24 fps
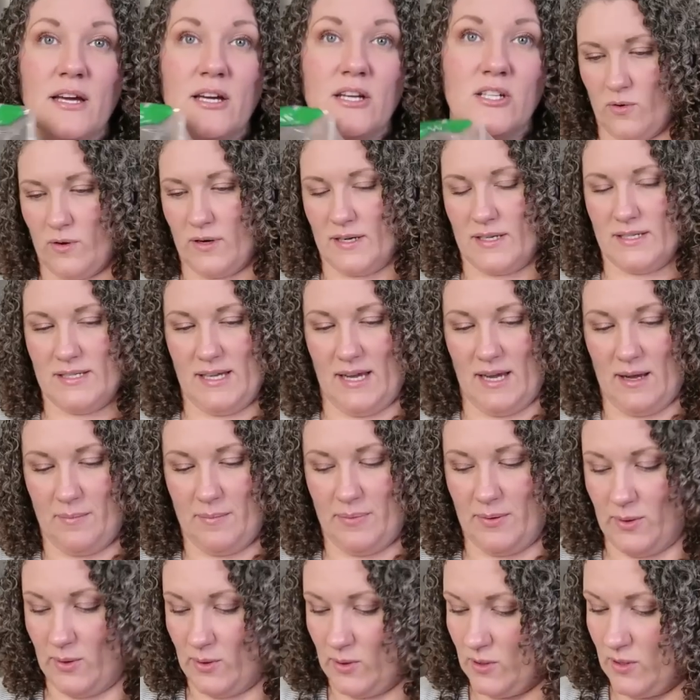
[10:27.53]
For
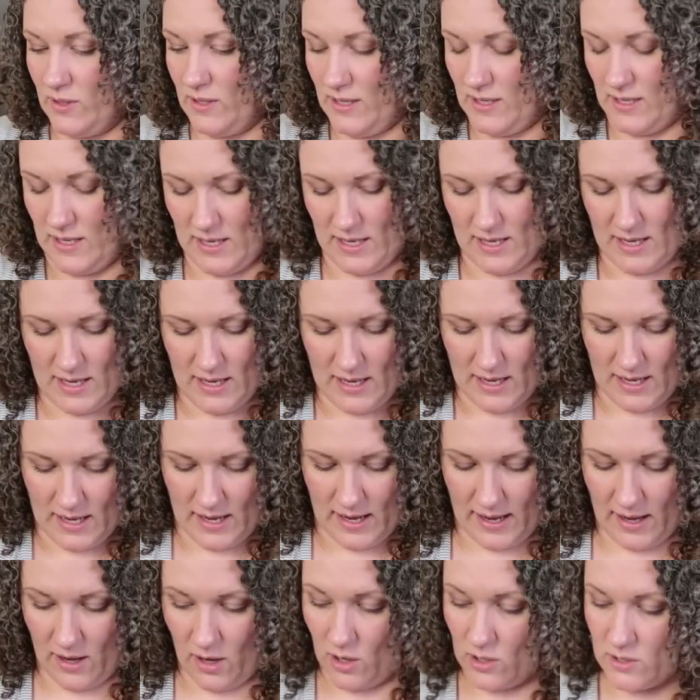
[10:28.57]
example,
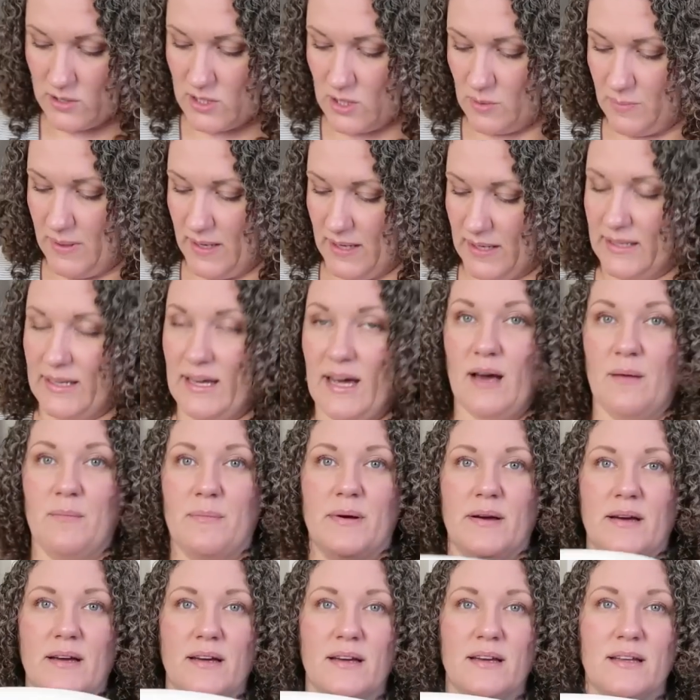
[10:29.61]
I also picked up
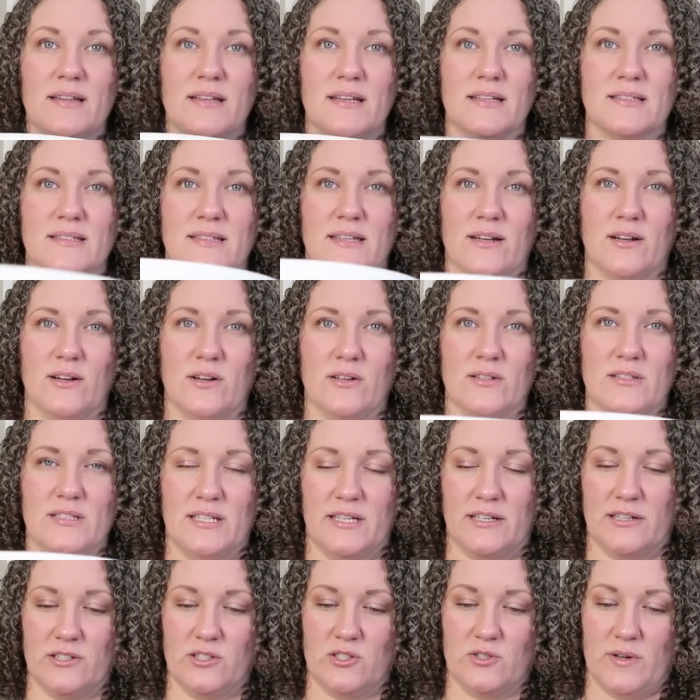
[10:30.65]
this little
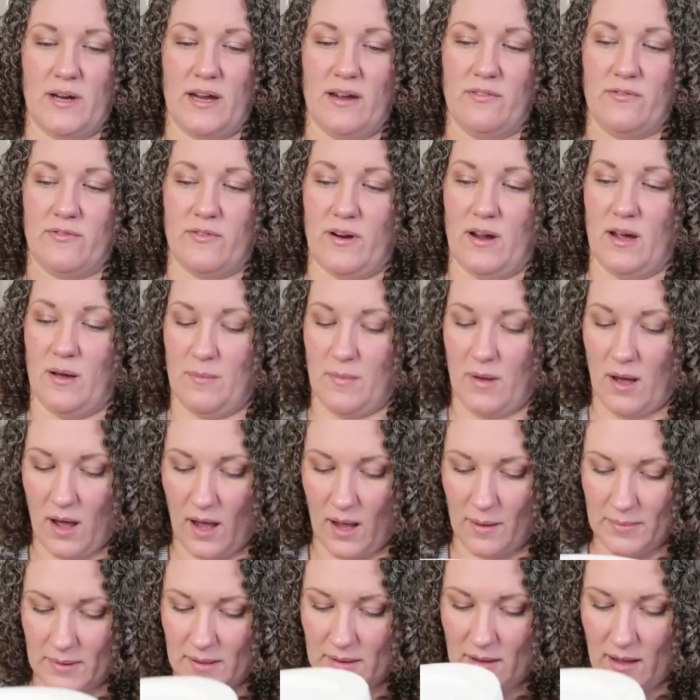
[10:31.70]
tiered tray from
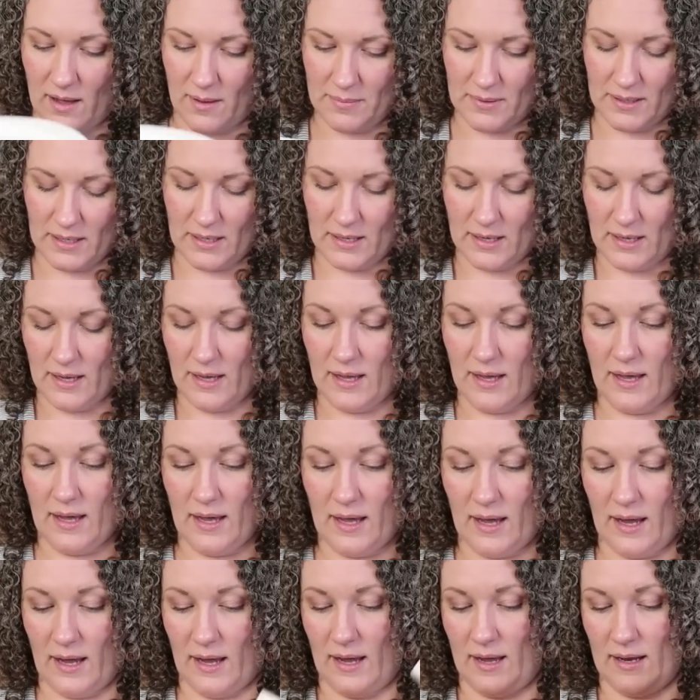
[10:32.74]
Hobby Lobby,
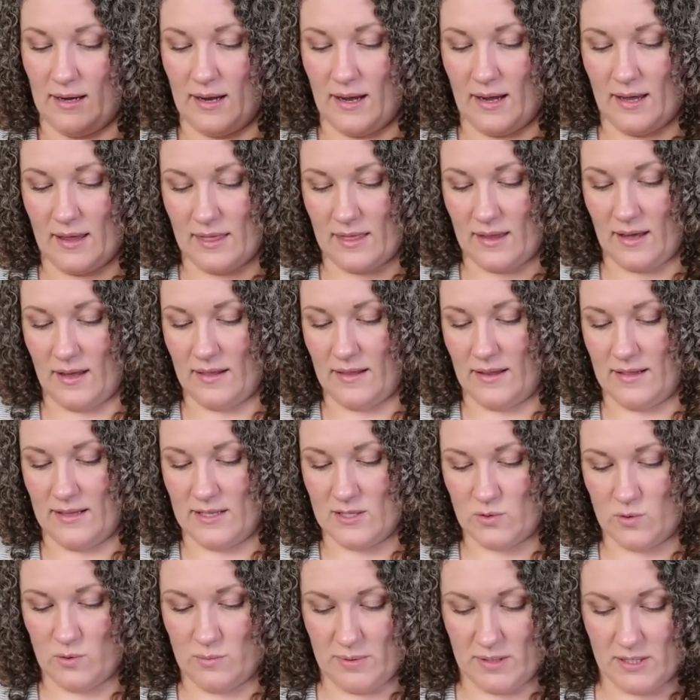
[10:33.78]
and I thought that
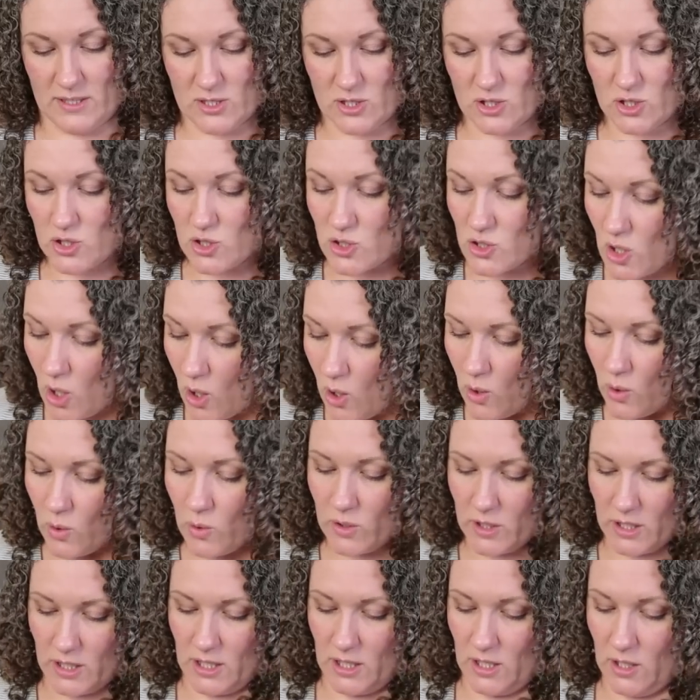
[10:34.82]
this would be
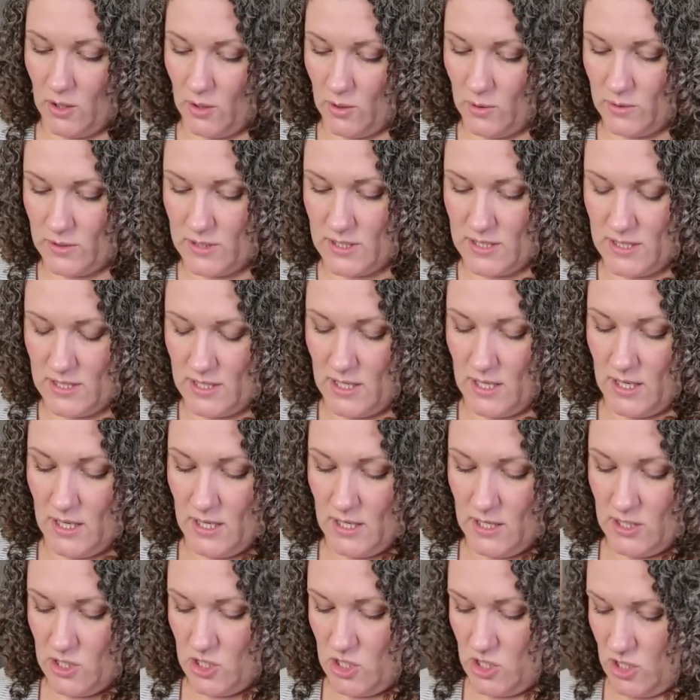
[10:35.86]
so cute
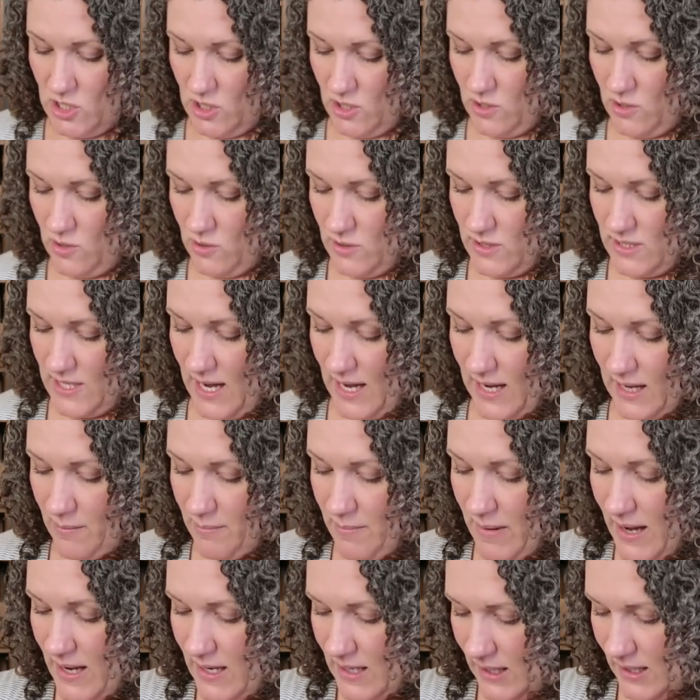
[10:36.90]
to take a
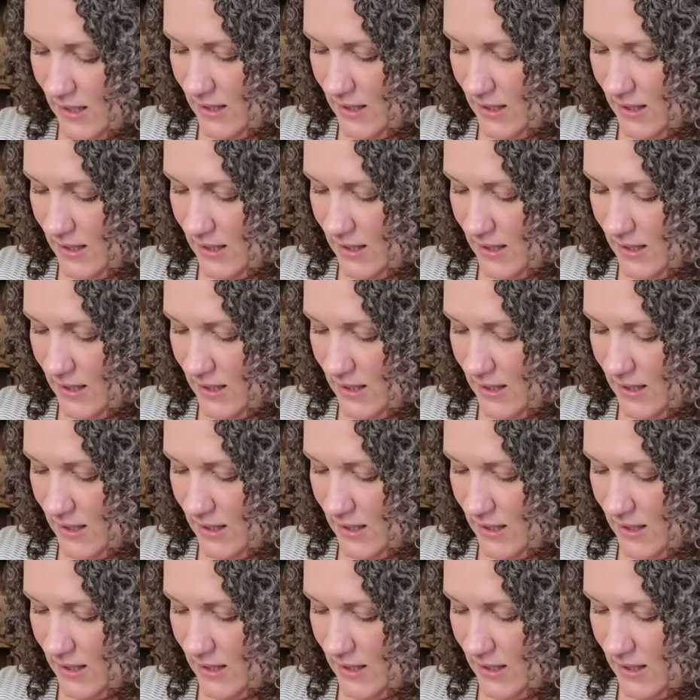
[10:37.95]
bunny.